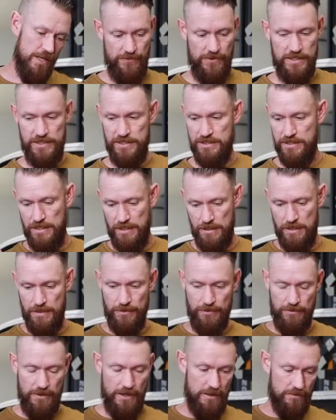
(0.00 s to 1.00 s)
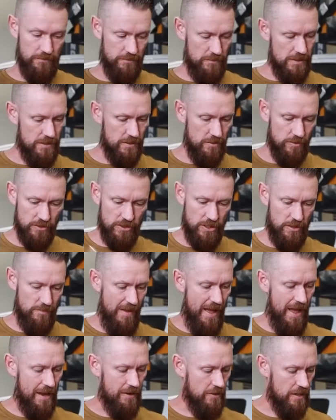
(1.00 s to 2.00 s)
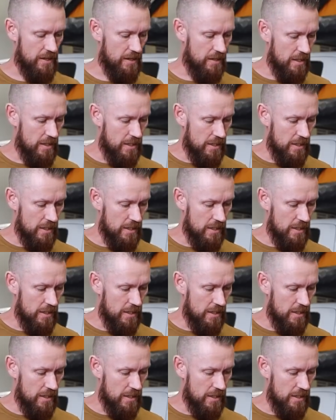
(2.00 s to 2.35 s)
This sitting on the ground, this hooked to your battery.